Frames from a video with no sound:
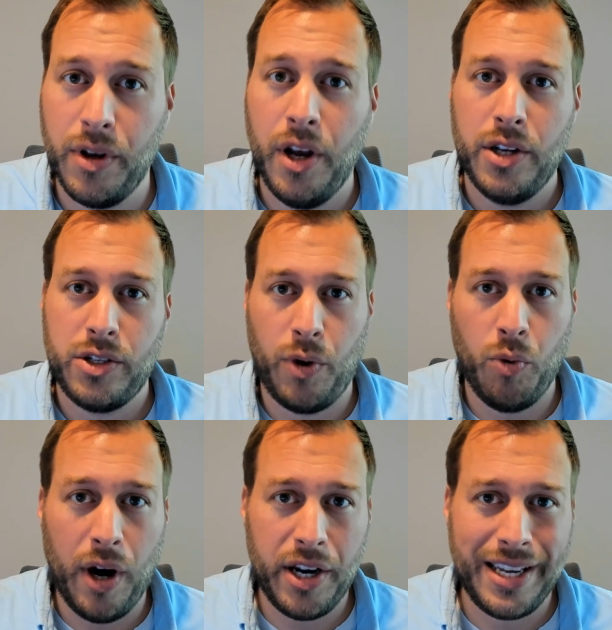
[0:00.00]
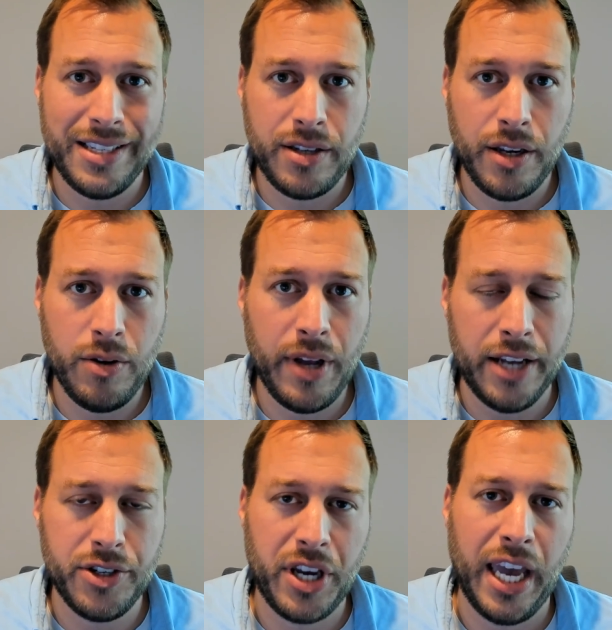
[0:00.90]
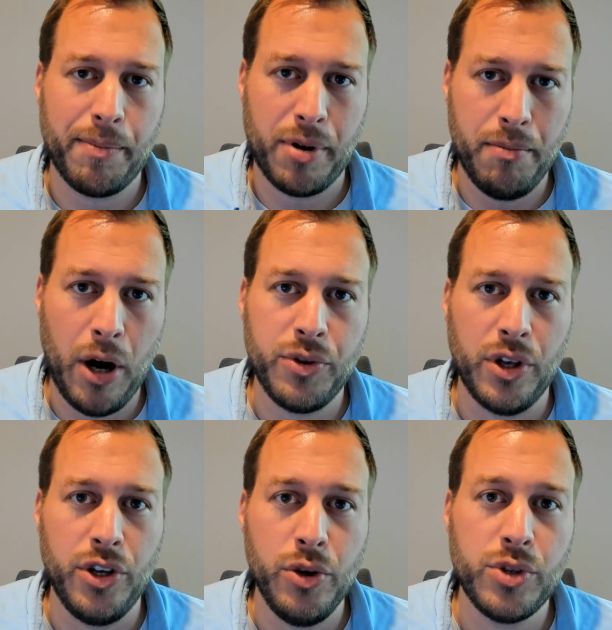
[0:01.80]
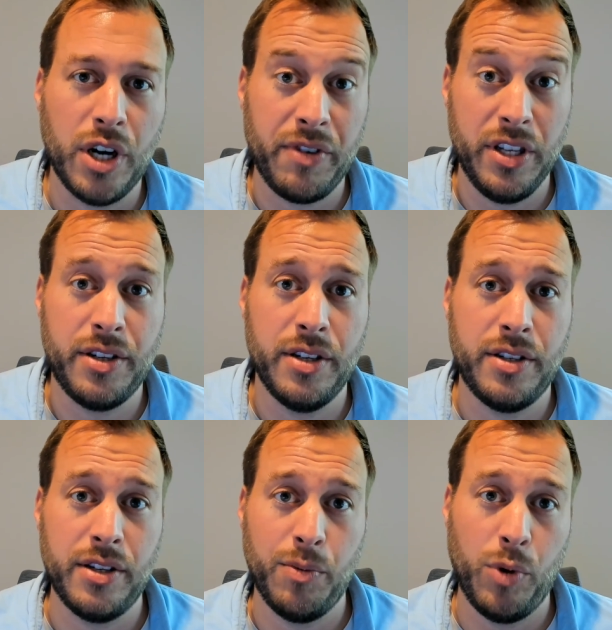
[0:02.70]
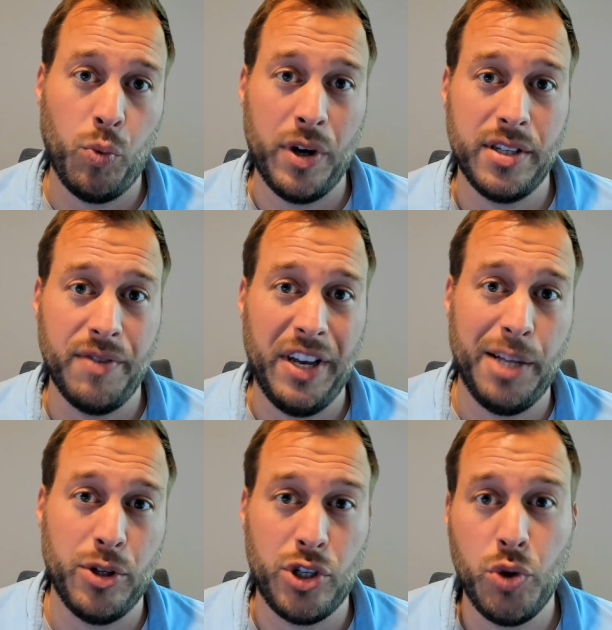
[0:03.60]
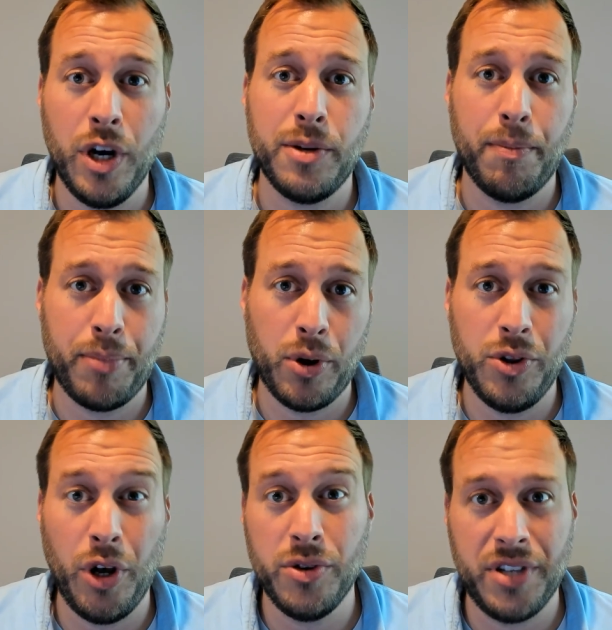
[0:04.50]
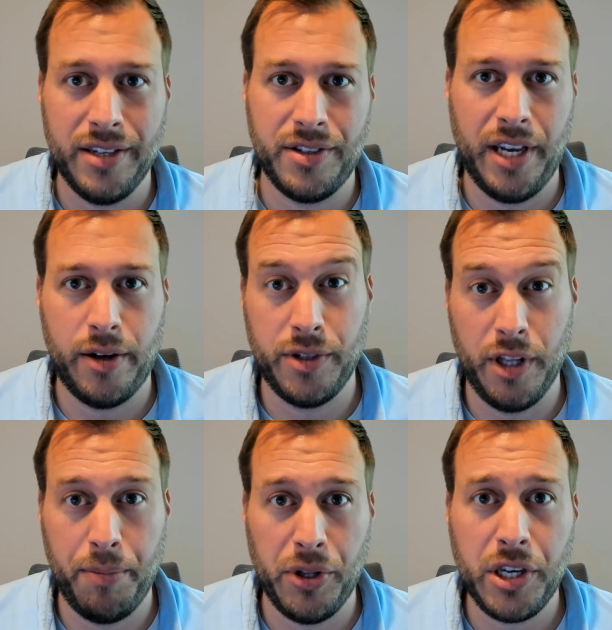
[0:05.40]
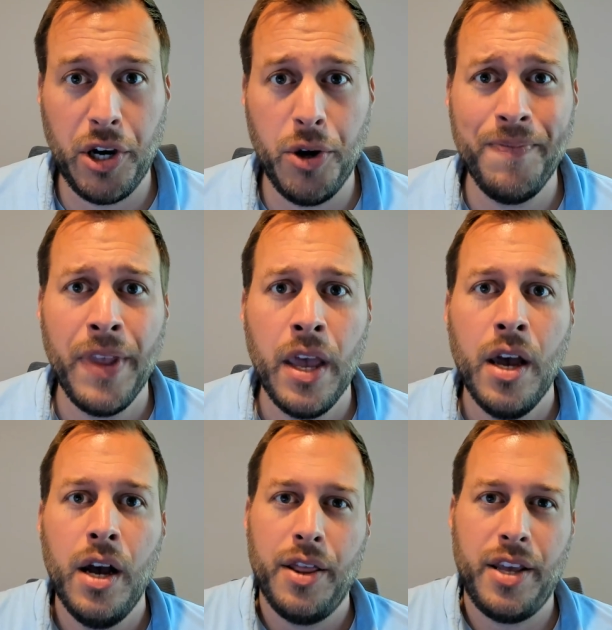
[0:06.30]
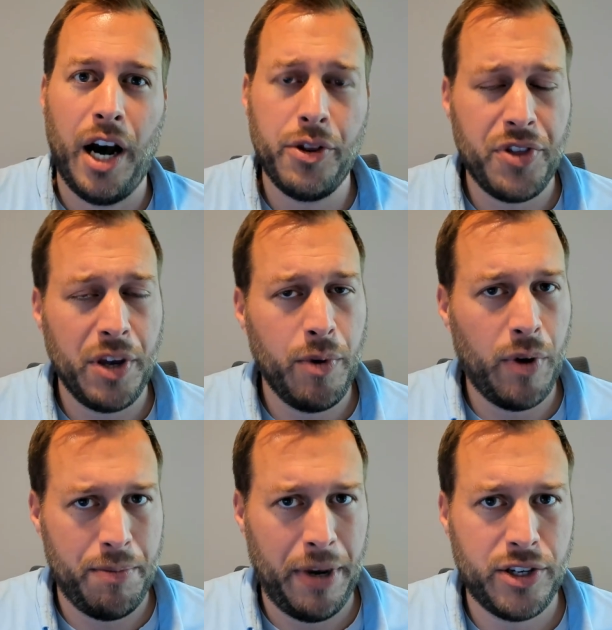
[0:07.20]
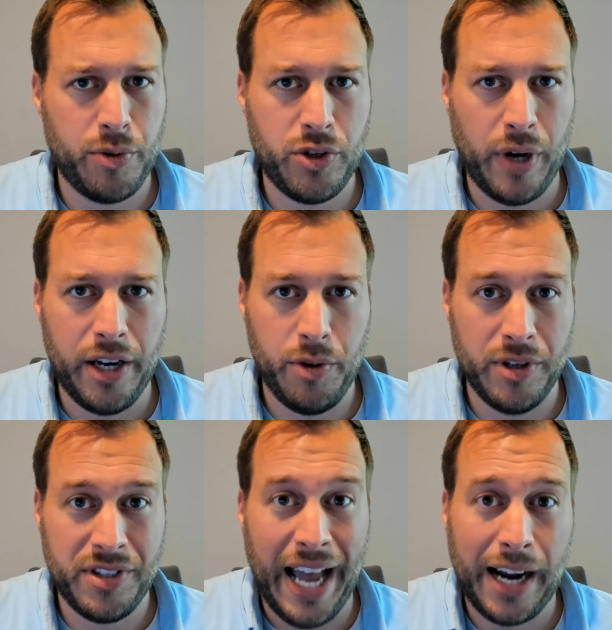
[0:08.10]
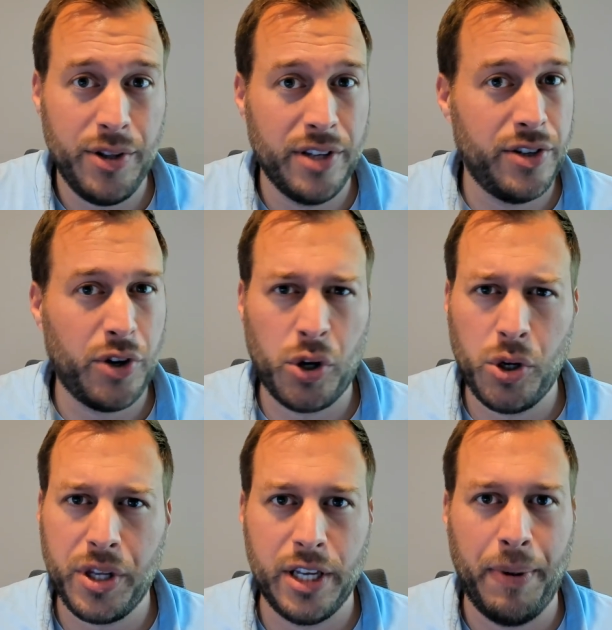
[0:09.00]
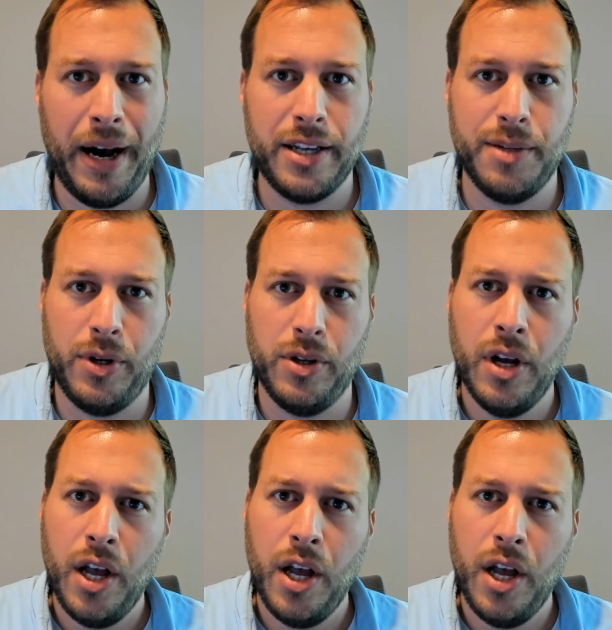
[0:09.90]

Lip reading: So we want to continue to educate and promote the use of a listed system when one is available to us per those test standards in the building code. The other thing we want to make sure we try to do is tackle this as early as possible.